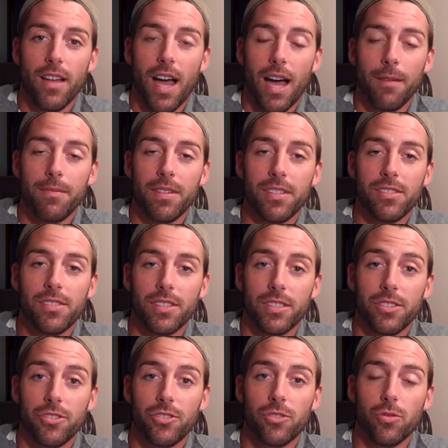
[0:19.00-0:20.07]

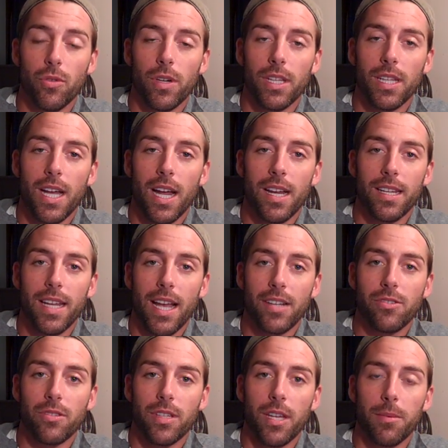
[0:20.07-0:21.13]
obviously destroyed a lot of
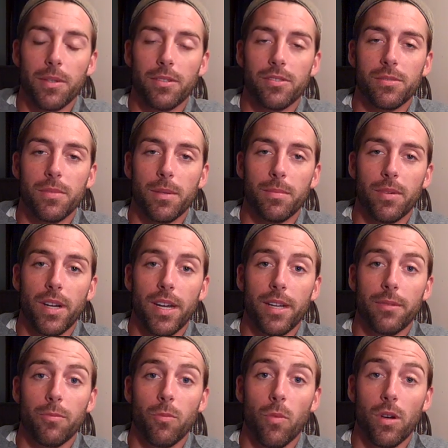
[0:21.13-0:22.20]
natural chemicals in my
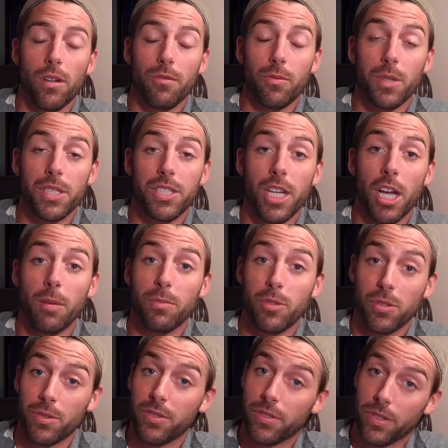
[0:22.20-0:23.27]
brain, one of which
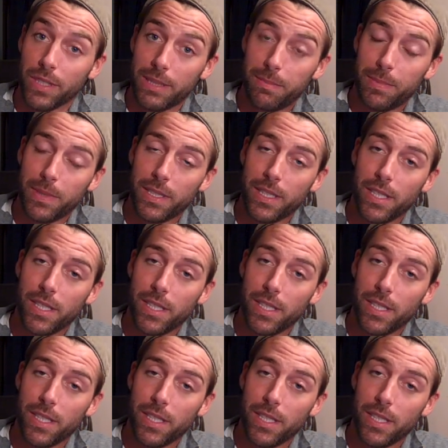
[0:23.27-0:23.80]
helps you sleep.